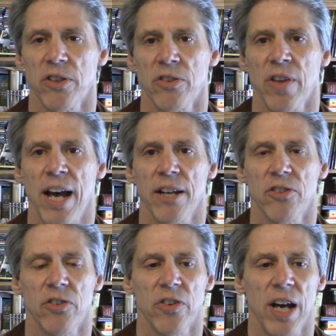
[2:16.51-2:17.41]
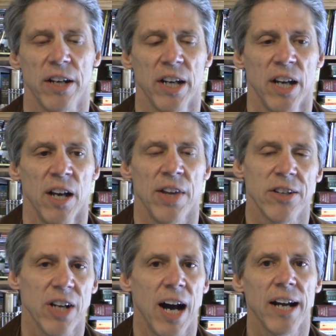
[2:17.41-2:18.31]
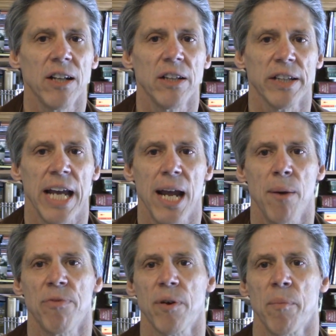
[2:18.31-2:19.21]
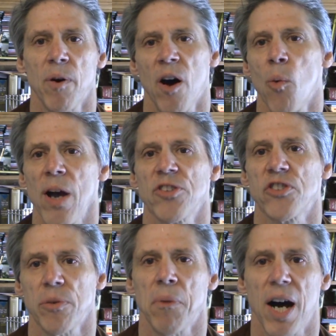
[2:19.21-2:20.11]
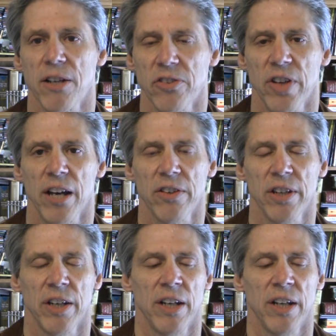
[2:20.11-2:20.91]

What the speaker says: and that is that title came from a Western mindset.